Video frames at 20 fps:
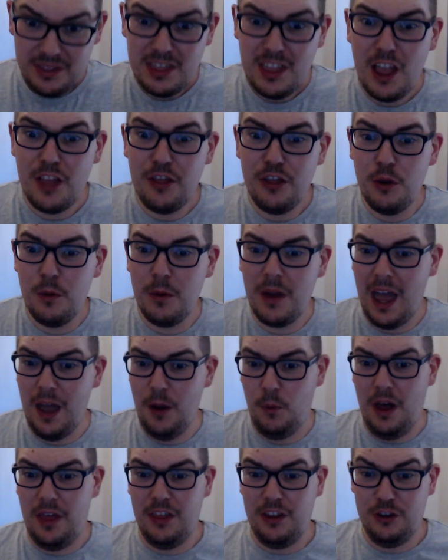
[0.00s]
the UK
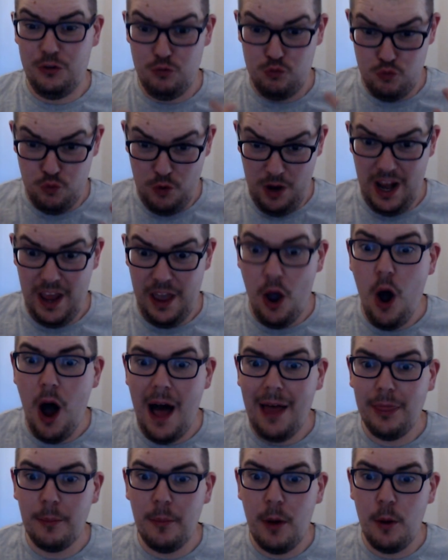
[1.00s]
weather's really hot at the
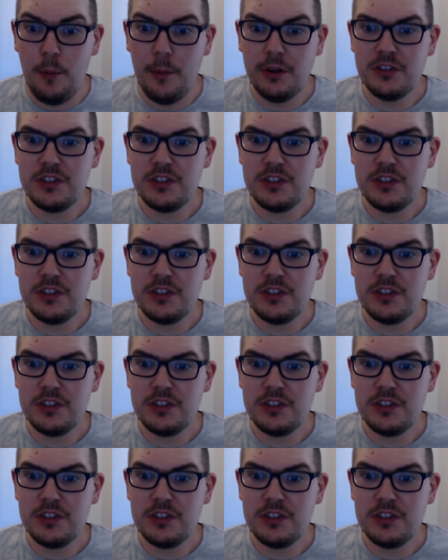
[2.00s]
moment.